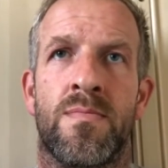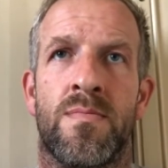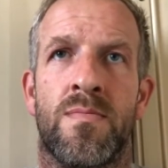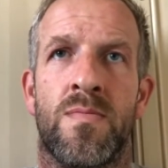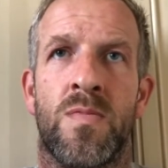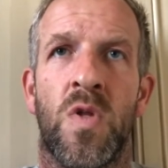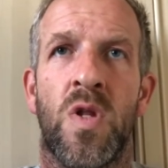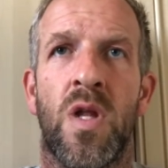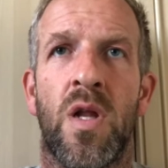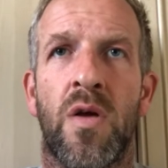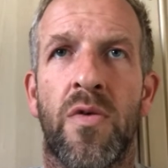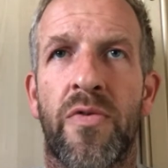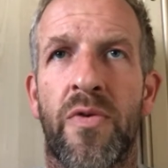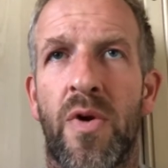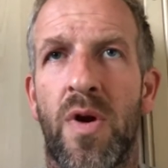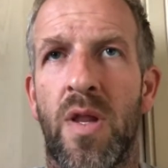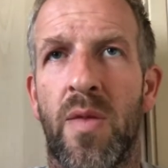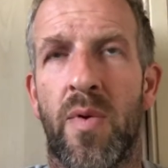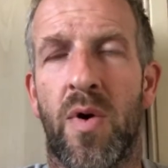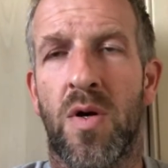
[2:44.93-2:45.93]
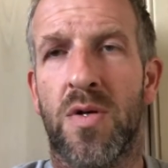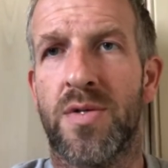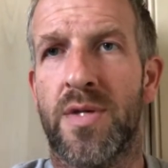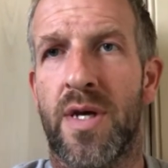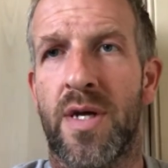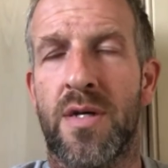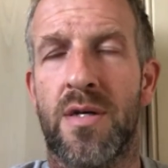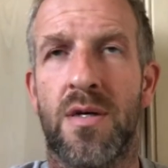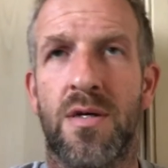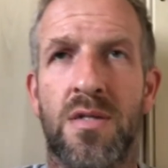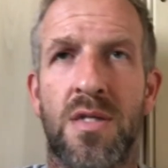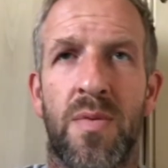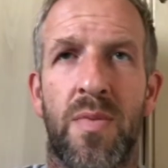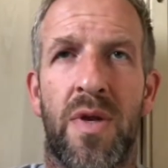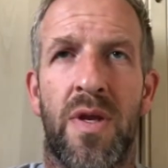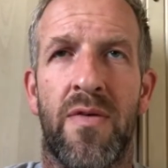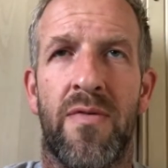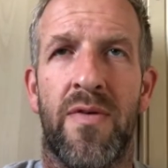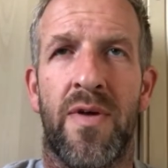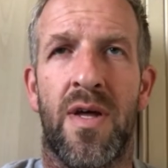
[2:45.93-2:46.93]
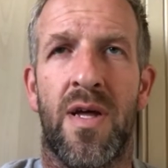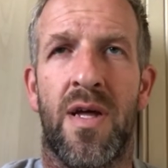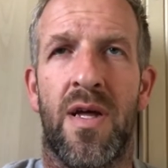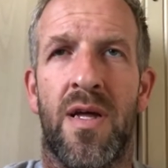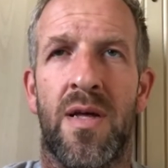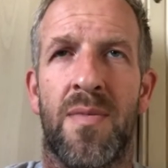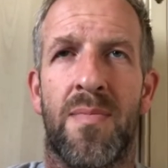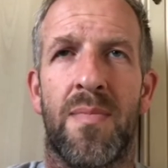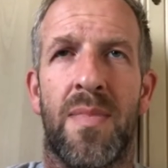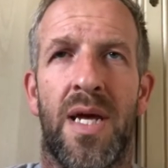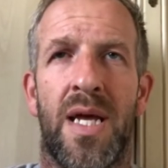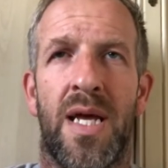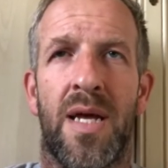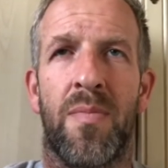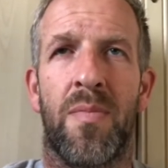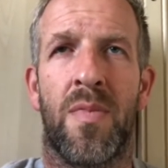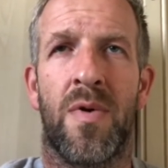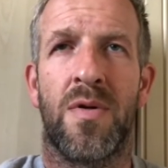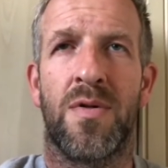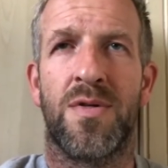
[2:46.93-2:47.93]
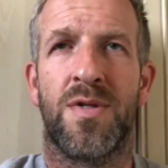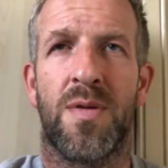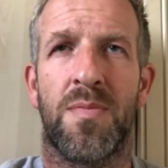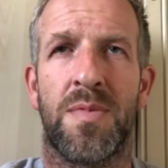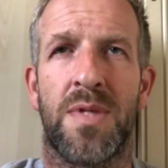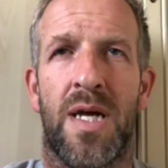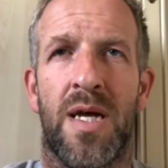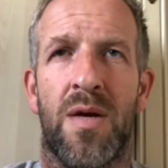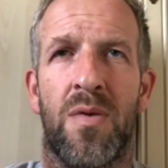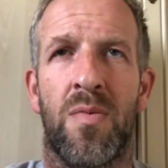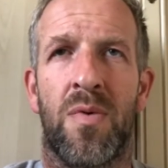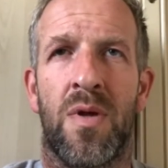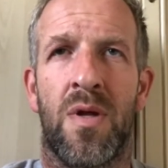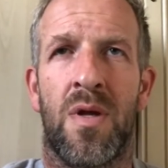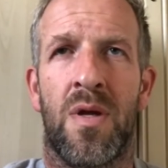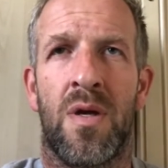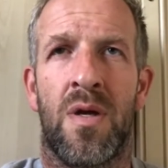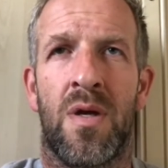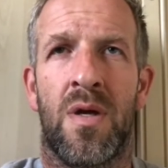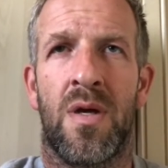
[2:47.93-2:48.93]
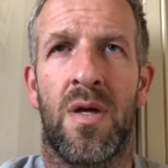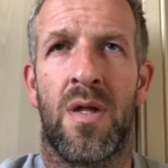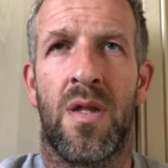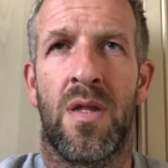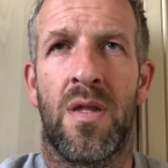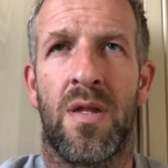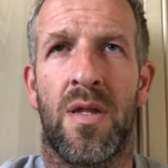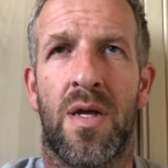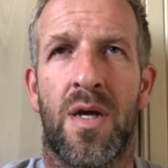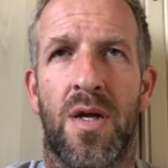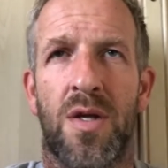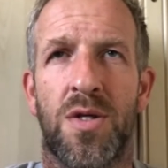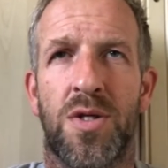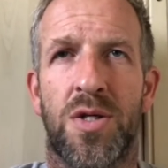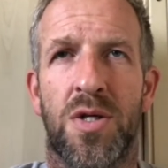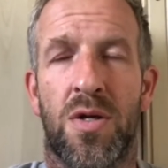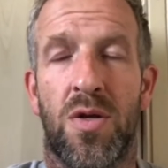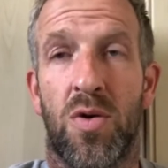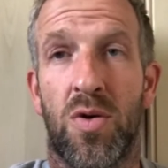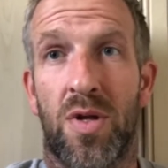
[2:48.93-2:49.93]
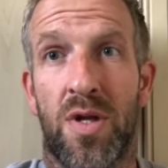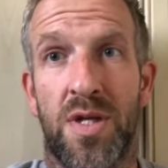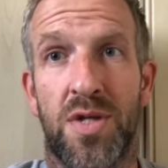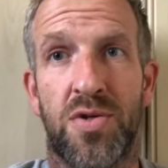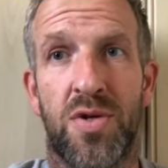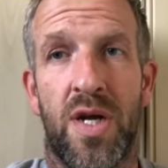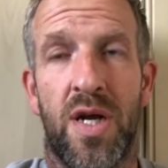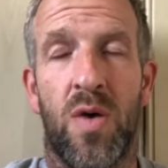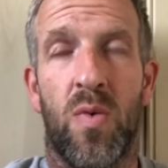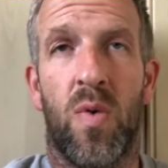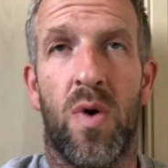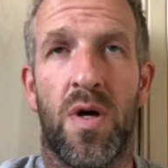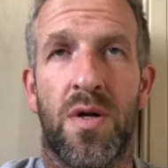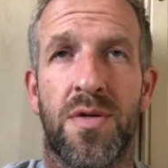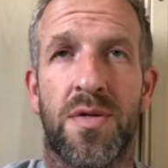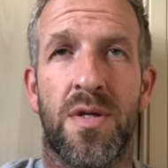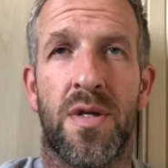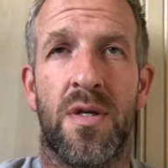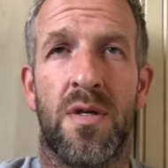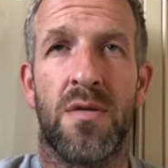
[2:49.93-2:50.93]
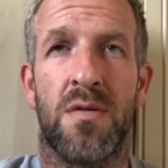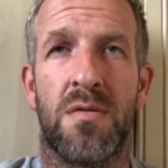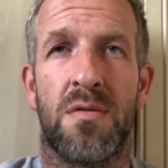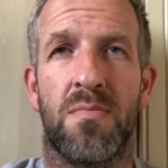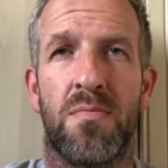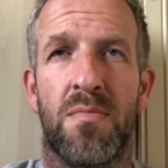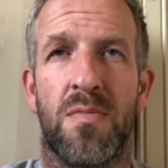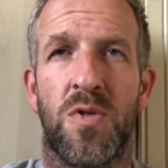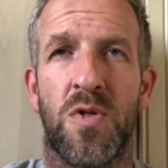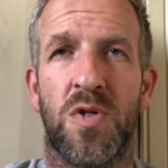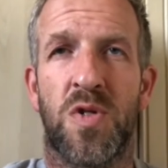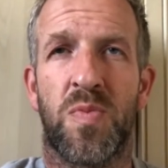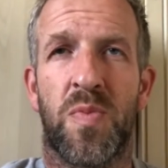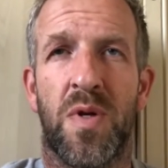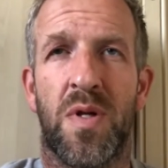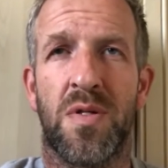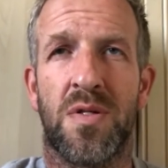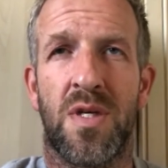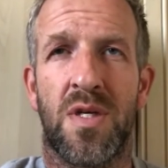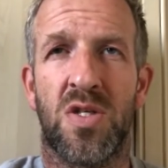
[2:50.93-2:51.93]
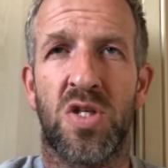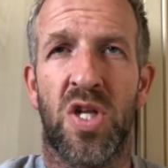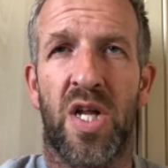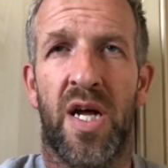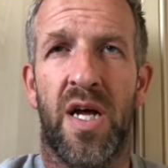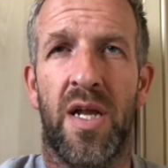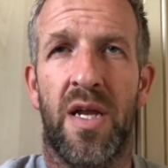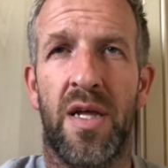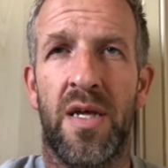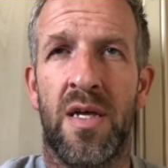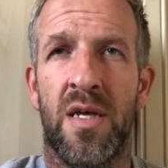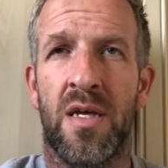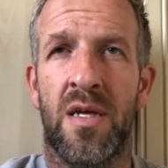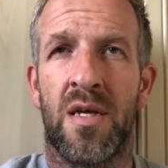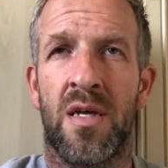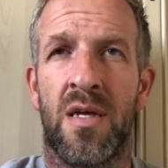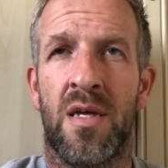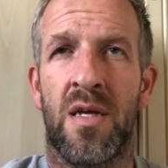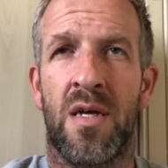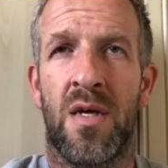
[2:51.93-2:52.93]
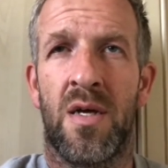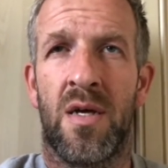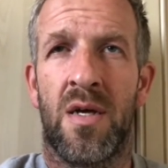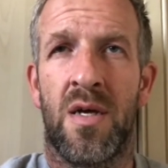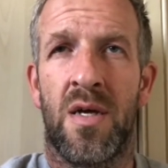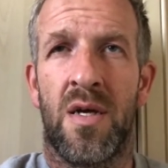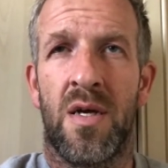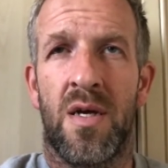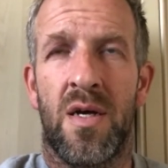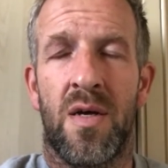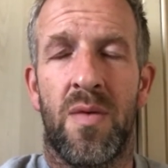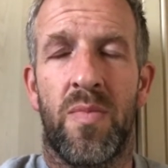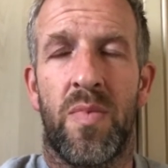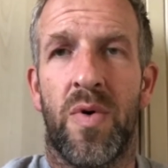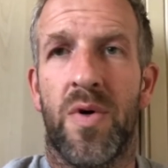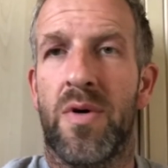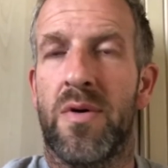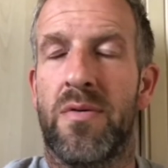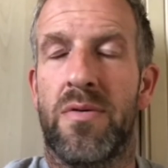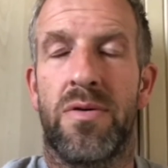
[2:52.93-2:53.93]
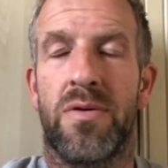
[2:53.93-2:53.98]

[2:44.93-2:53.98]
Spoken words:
long throw in the box there caused a bit of mayhem and dropped down. He got a shot, luckily straight at Watson, just spilt it slightly. But,